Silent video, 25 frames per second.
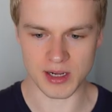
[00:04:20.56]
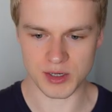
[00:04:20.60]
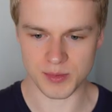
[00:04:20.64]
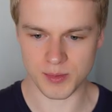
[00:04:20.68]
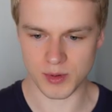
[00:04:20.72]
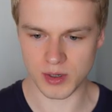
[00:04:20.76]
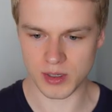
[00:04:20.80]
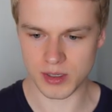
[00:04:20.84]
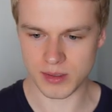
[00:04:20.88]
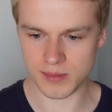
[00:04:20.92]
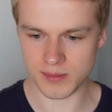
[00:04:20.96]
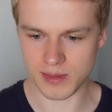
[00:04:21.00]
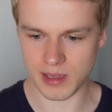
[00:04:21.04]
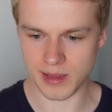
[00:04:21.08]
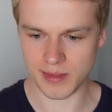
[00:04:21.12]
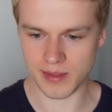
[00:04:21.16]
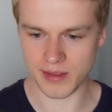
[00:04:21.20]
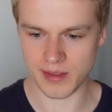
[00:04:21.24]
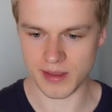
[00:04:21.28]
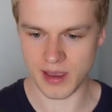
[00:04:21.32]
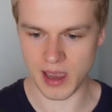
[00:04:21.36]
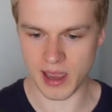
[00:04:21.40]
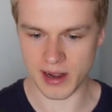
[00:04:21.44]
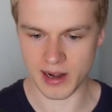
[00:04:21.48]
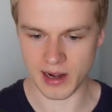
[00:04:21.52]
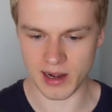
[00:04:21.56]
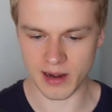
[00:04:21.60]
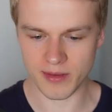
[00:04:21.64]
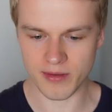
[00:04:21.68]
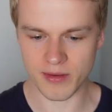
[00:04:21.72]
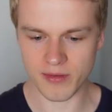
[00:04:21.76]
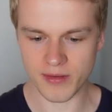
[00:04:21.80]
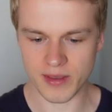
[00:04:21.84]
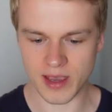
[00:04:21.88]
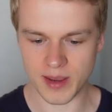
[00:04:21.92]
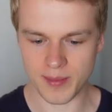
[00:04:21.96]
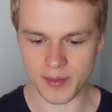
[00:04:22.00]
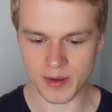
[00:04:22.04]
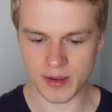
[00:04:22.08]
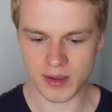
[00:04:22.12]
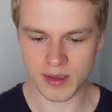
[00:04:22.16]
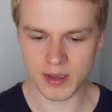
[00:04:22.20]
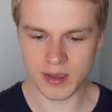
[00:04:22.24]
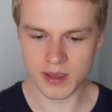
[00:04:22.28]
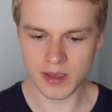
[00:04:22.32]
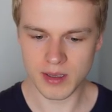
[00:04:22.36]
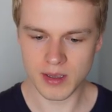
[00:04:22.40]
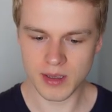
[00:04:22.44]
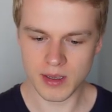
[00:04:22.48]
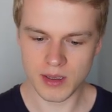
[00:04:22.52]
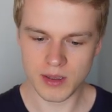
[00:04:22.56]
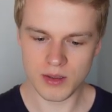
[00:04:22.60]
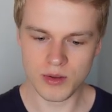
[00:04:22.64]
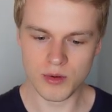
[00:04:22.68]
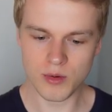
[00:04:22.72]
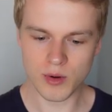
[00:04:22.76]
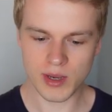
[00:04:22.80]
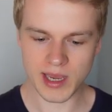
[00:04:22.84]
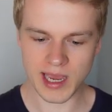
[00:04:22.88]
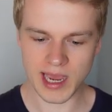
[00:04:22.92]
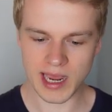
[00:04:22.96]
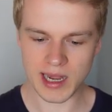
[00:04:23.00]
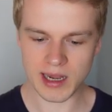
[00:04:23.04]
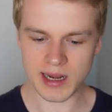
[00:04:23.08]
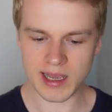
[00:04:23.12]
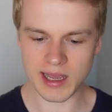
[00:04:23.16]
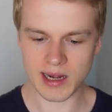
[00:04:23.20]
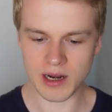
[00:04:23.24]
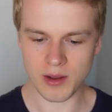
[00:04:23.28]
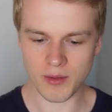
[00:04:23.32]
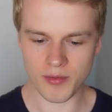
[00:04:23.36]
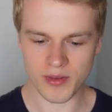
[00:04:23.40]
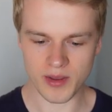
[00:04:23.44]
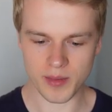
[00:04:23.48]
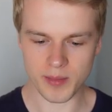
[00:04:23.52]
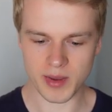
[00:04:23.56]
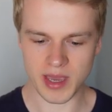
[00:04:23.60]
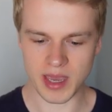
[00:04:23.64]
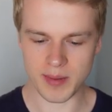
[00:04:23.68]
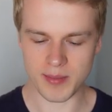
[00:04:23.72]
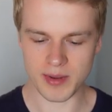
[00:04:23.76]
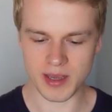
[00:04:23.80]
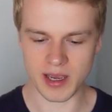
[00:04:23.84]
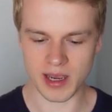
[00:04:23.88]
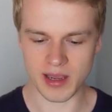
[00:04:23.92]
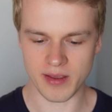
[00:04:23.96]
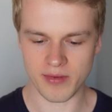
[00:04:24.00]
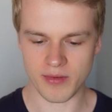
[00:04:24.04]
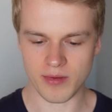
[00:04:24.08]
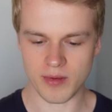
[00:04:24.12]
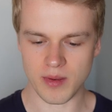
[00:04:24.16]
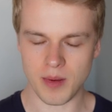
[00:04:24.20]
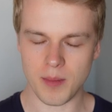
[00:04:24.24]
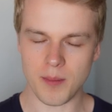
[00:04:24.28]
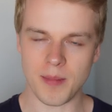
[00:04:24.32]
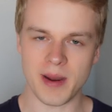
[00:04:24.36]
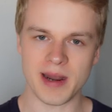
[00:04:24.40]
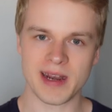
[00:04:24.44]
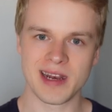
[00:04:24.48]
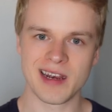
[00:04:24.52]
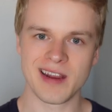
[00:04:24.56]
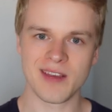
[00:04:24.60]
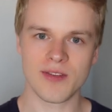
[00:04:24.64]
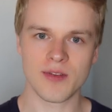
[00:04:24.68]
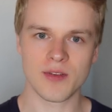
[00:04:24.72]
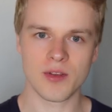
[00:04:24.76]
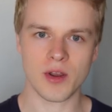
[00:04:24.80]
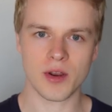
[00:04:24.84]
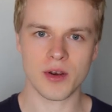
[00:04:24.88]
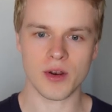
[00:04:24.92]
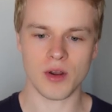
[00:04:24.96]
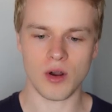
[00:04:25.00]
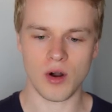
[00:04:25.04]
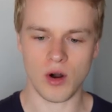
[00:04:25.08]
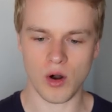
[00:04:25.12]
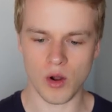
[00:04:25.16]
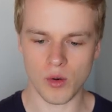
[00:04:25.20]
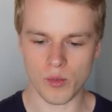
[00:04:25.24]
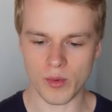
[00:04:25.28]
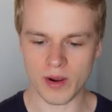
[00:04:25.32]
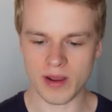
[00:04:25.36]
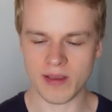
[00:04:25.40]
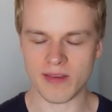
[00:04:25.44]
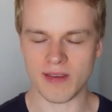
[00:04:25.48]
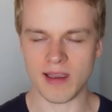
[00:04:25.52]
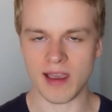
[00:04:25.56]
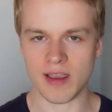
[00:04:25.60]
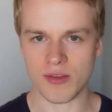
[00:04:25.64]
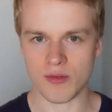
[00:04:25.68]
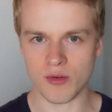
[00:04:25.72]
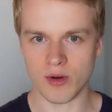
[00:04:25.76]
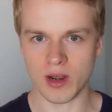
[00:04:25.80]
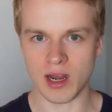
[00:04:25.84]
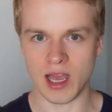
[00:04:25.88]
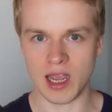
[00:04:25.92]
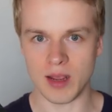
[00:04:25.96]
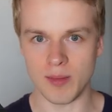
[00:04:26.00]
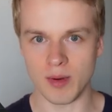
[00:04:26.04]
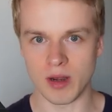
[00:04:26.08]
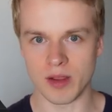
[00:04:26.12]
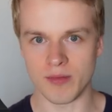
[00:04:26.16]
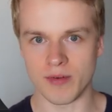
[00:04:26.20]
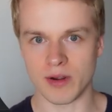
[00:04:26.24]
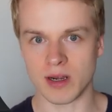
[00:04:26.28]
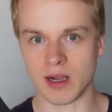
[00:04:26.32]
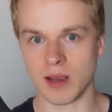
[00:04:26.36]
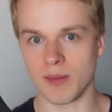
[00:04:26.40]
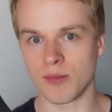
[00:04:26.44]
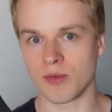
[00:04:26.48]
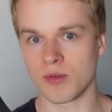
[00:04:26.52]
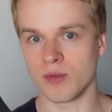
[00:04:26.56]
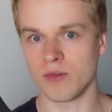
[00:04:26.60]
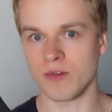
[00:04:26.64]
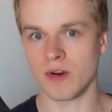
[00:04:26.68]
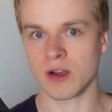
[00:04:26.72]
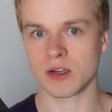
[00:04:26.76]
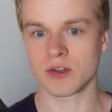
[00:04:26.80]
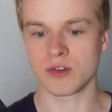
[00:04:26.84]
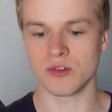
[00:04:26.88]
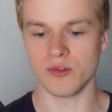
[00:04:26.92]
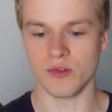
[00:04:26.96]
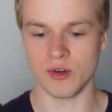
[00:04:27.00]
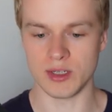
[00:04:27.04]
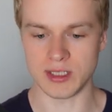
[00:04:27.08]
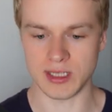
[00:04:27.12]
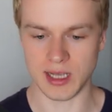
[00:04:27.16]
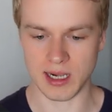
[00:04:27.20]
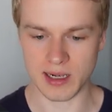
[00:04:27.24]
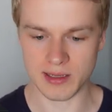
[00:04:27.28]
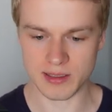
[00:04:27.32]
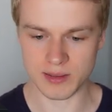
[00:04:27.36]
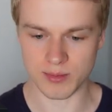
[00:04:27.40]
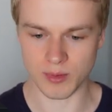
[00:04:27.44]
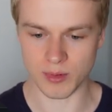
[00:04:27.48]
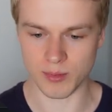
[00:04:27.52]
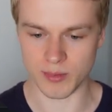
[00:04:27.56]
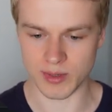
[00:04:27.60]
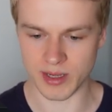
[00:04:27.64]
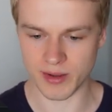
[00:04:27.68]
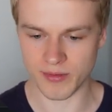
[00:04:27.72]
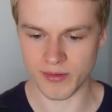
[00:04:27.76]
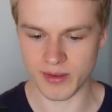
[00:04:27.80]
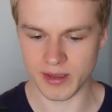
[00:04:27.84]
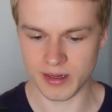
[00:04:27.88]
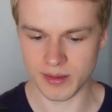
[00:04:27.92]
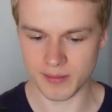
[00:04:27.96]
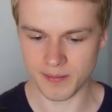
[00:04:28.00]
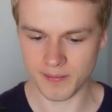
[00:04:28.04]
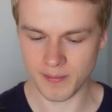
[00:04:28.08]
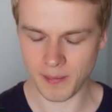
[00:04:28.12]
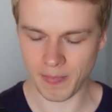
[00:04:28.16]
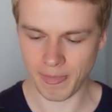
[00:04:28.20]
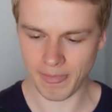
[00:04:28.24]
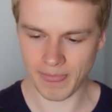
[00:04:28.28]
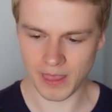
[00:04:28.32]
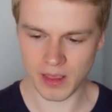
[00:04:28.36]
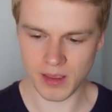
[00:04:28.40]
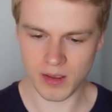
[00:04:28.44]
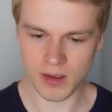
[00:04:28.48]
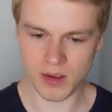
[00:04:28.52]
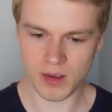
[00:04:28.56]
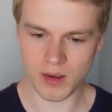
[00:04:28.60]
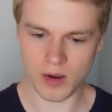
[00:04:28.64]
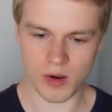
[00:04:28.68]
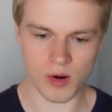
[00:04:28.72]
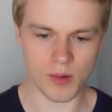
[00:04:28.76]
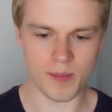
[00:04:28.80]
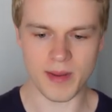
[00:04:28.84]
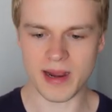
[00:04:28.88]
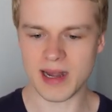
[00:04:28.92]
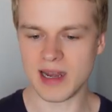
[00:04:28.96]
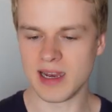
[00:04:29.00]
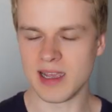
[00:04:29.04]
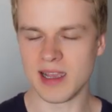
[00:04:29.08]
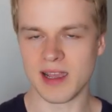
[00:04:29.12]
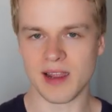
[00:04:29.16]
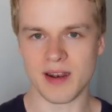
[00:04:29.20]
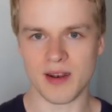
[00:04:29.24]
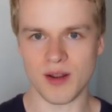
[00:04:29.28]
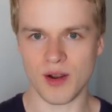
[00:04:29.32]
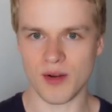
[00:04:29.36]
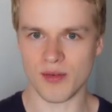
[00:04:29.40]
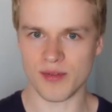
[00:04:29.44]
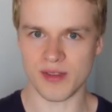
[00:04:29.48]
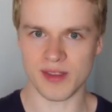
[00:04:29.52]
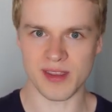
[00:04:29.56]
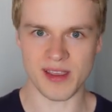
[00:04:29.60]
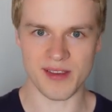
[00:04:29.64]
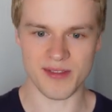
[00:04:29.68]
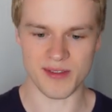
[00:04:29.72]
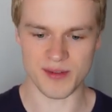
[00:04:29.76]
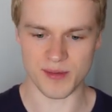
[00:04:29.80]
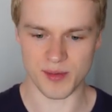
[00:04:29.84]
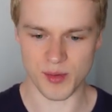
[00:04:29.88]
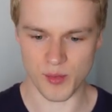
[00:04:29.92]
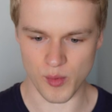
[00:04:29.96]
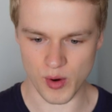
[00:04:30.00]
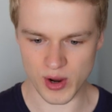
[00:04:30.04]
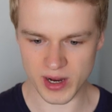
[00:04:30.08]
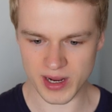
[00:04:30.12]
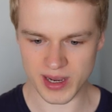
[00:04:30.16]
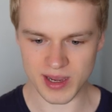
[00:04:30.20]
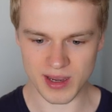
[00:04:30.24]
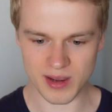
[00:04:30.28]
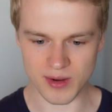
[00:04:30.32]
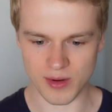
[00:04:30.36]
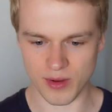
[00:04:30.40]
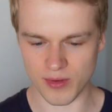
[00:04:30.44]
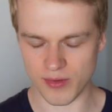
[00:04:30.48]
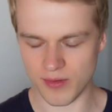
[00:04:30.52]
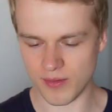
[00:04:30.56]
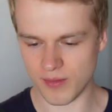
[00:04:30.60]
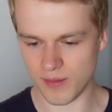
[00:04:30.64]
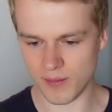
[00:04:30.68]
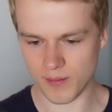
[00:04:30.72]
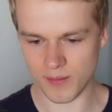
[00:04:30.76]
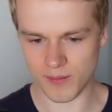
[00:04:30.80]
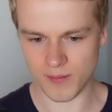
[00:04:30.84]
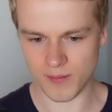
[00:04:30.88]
dashboard under the analysis tab, you can get out some KPIs, but it is not always as reliable if it comes to function results, what we have seen, or mainly it often doesn't even work, because